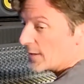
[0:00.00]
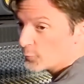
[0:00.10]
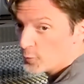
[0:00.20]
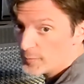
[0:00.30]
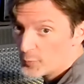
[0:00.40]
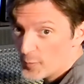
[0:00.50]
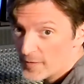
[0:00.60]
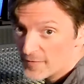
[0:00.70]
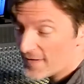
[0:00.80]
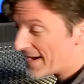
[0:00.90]
and
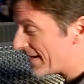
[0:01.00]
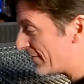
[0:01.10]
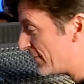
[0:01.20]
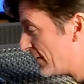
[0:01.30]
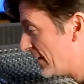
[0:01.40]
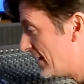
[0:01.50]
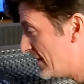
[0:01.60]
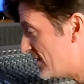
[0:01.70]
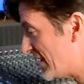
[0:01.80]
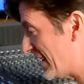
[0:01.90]
1.5
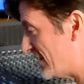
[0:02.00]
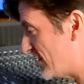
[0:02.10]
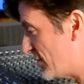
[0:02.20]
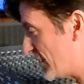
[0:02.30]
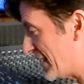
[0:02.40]
seconds of